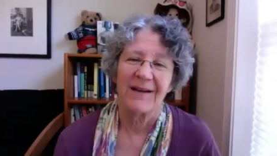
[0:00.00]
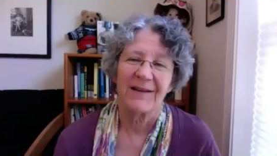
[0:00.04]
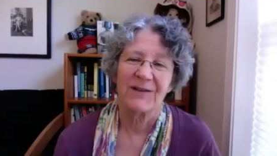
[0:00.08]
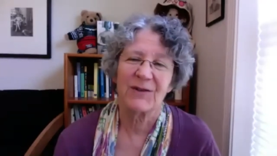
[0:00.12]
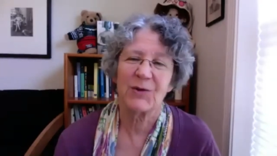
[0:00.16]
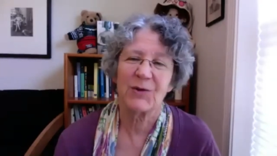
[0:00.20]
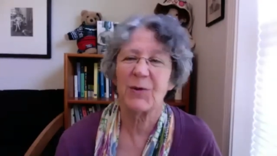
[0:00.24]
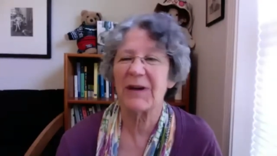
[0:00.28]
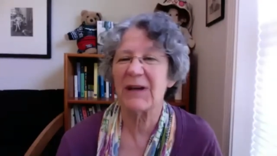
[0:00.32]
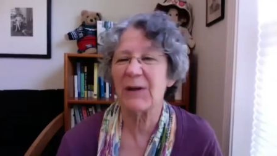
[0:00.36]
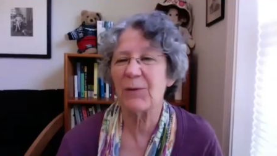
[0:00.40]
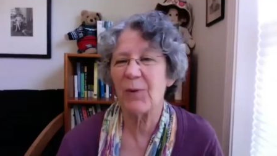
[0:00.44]

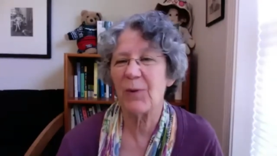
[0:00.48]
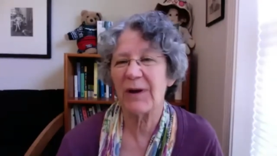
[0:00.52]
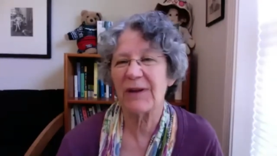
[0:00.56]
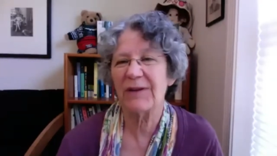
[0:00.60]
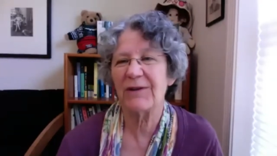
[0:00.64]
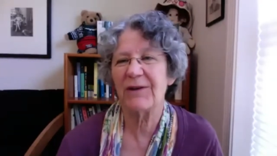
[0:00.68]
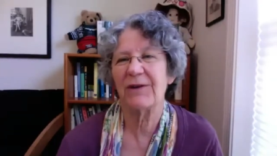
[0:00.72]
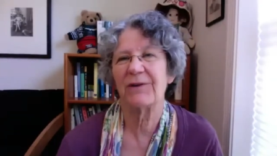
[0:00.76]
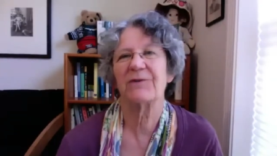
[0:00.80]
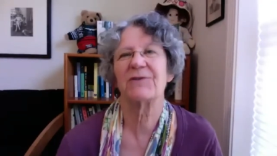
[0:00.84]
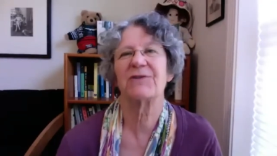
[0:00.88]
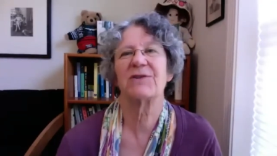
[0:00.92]

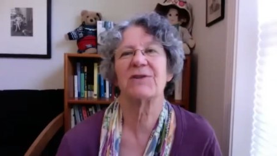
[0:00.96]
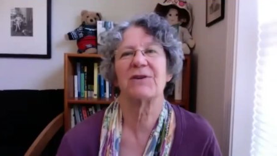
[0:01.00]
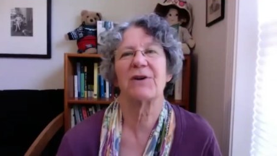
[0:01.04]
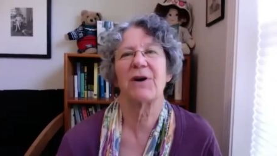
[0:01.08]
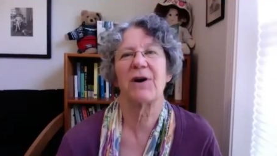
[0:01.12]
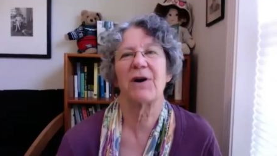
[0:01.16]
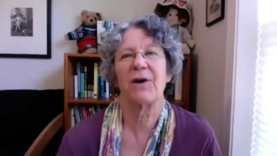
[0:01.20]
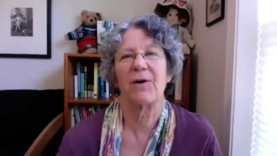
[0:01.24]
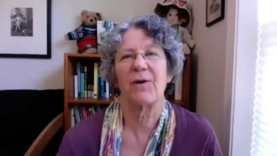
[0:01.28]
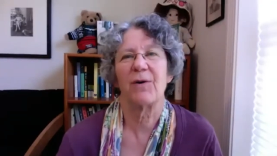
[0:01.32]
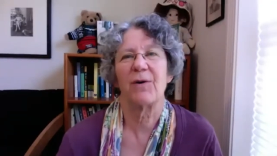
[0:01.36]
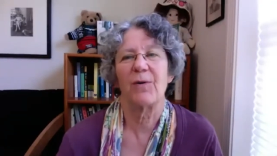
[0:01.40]
21 years
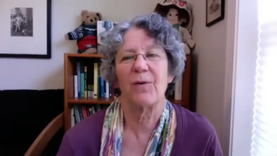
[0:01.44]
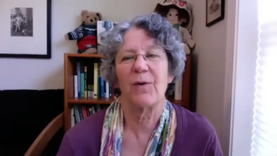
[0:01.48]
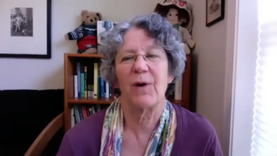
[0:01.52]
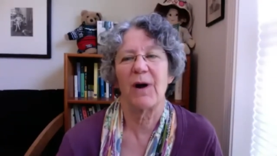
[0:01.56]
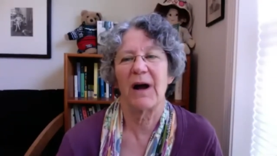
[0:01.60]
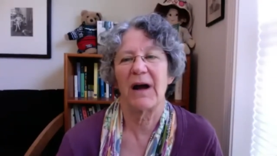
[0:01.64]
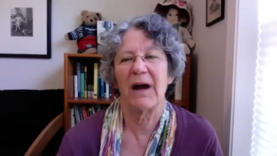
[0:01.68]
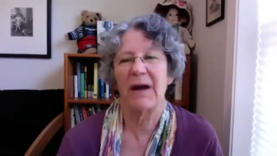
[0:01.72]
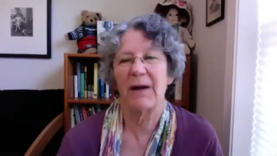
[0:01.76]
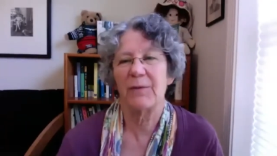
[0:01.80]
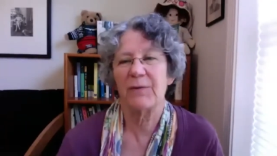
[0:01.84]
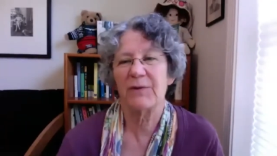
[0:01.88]
ago,
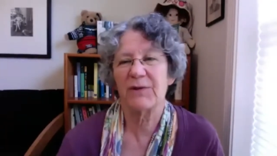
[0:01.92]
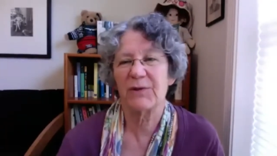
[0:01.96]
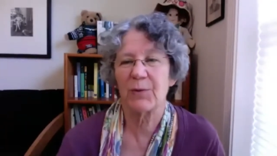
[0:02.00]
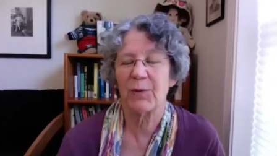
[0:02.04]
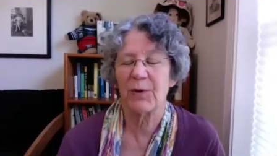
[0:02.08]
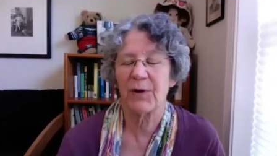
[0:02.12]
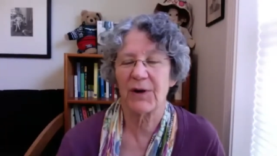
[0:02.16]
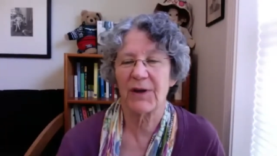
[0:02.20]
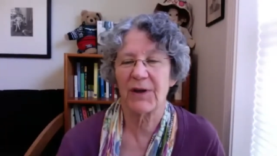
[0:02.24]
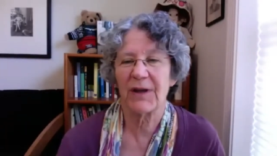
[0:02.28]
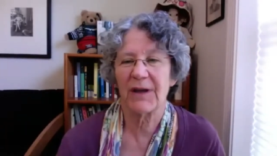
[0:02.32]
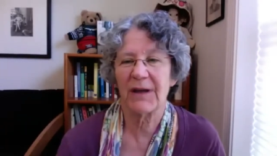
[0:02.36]
I was
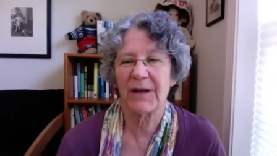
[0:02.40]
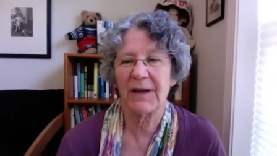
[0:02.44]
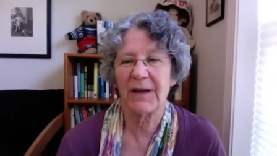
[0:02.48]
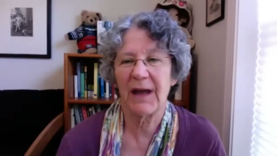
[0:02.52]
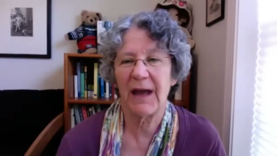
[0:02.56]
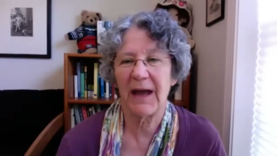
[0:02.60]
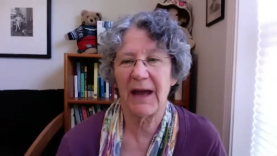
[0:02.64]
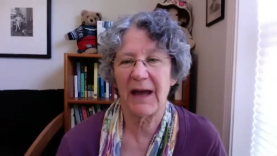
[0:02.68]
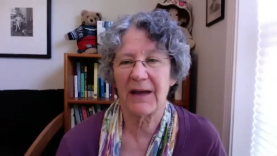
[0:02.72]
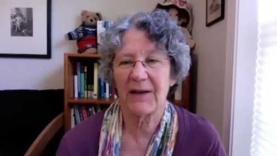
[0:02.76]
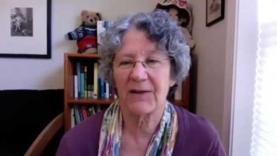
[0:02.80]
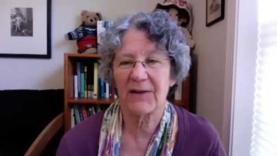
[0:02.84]
working
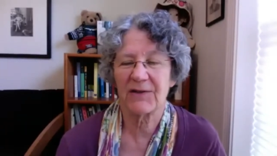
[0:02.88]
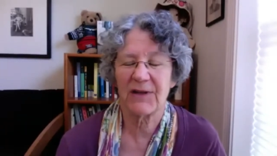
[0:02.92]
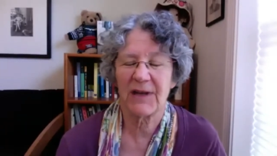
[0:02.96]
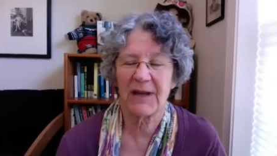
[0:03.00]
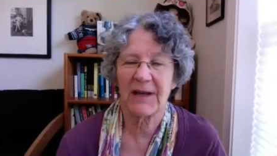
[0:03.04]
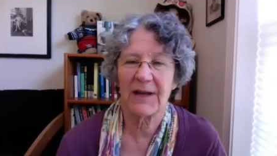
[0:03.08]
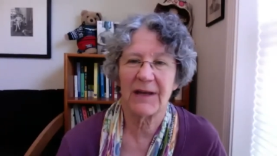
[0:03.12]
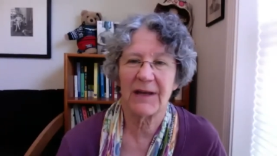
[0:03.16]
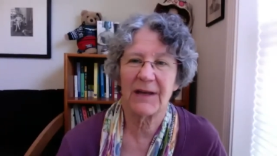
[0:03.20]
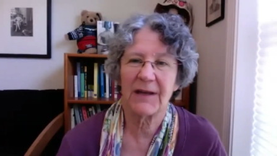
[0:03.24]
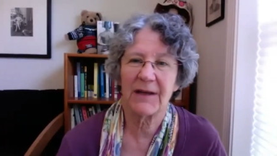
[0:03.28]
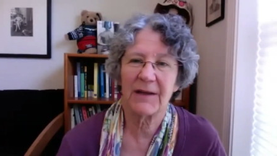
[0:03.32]
as
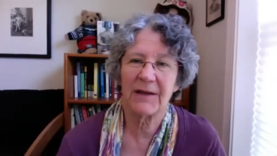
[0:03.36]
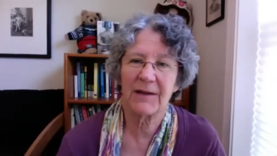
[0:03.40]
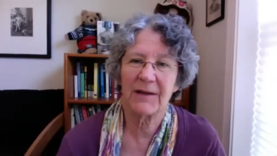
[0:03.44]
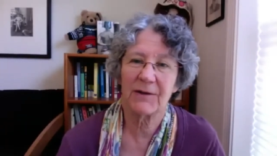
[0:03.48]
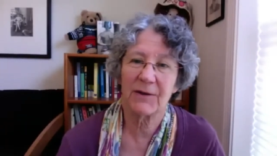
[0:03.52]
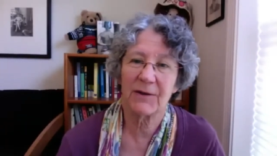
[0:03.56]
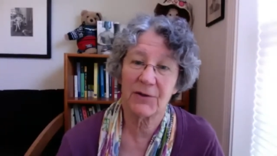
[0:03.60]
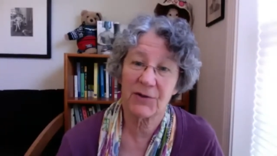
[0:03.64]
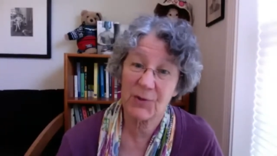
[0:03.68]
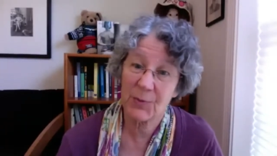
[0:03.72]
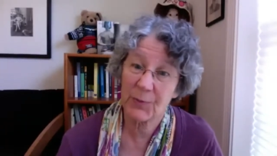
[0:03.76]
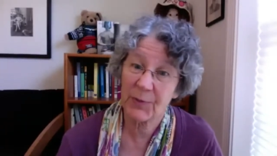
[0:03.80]
a
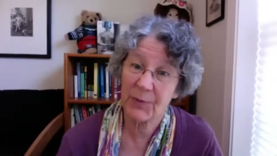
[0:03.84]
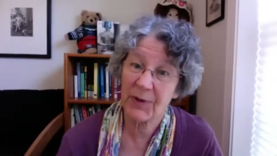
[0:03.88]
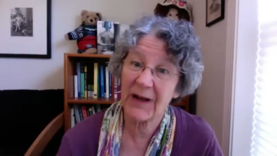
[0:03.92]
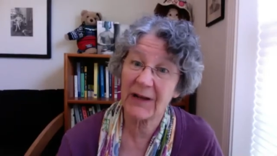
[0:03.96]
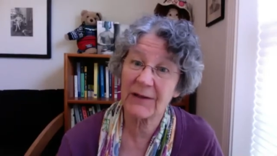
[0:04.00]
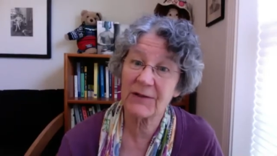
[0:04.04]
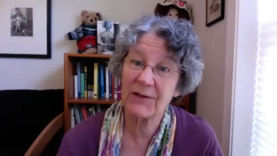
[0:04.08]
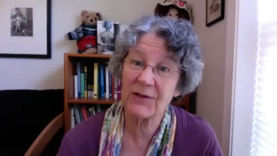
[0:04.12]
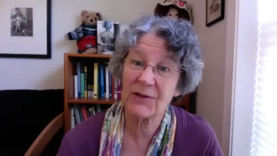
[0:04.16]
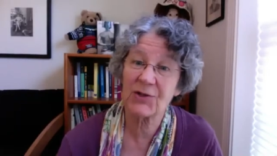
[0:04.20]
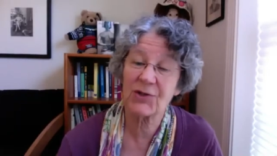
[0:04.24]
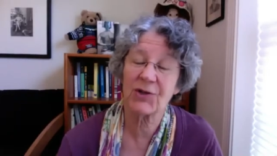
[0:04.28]
nurse
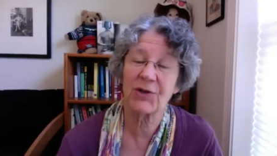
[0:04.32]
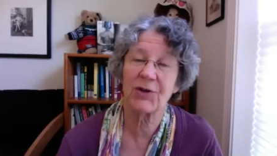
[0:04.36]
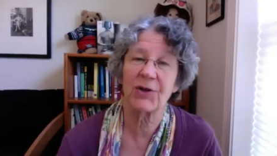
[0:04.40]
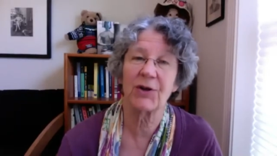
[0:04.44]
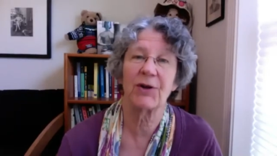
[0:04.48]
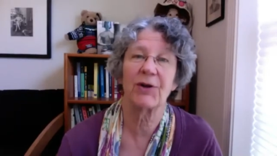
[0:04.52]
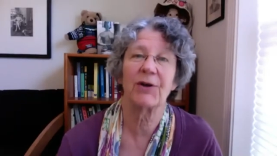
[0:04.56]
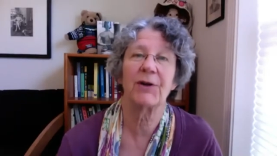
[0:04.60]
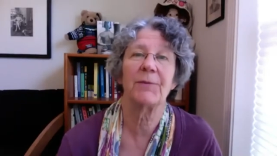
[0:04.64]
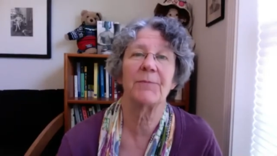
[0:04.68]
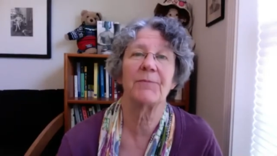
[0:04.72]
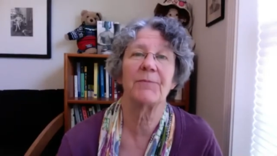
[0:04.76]

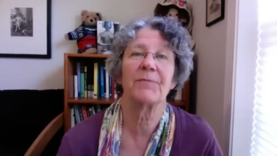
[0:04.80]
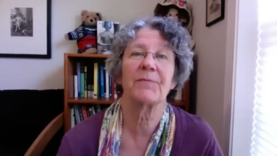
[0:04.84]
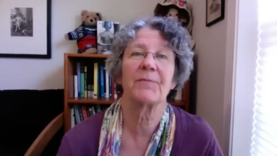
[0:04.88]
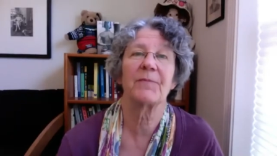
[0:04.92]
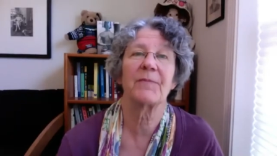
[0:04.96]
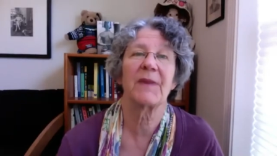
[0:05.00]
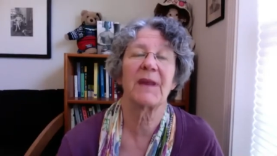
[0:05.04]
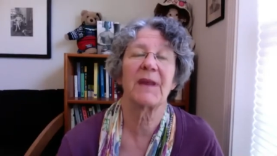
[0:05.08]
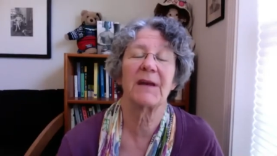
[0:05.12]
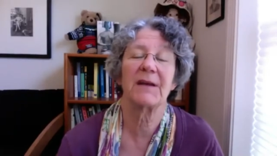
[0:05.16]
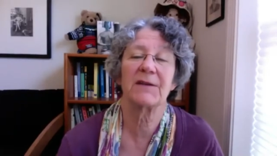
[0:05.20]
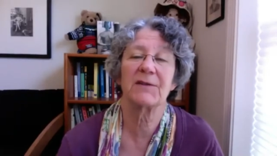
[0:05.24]
practitioner
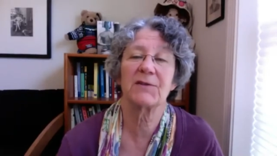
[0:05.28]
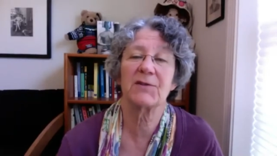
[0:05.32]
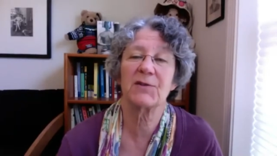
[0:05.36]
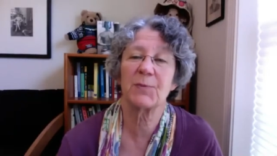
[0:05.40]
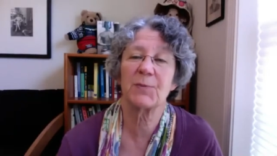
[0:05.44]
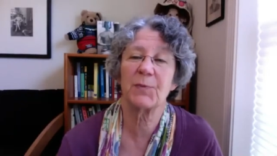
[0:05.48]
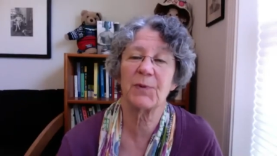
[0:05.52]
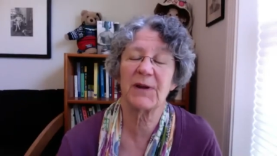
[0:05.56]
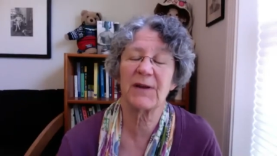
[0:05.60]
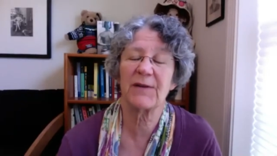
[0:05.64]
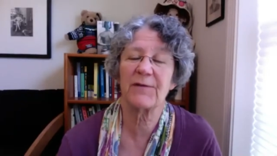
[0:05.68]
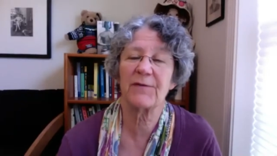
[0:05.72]
in
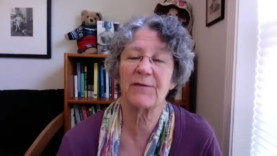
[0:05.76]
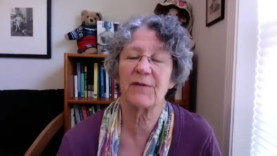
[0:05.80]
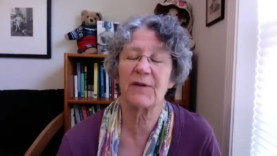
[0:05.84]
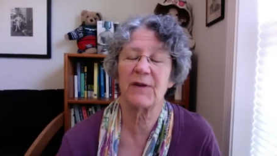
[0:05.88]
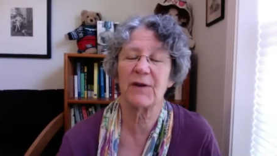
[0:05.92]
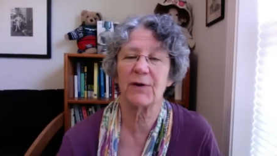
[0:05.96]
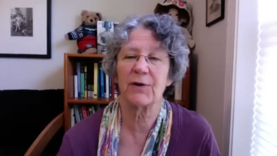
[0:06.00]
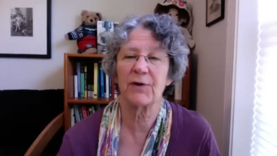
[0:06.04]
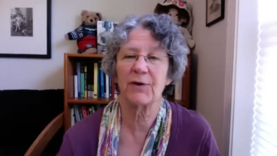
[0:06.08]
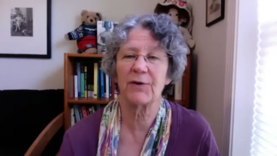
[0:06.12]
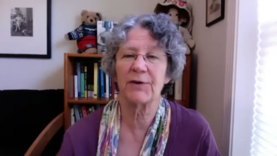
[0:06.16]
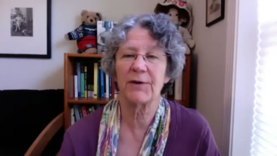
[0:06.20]

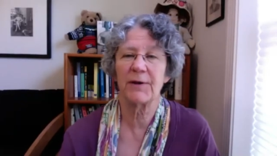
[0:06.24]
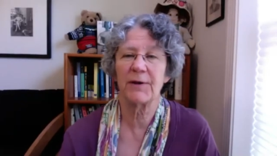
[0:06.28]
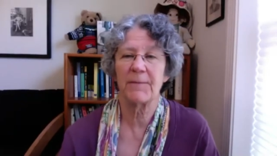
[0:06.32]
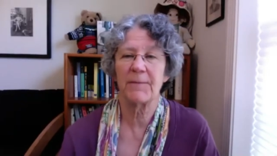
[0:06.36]
Springfield.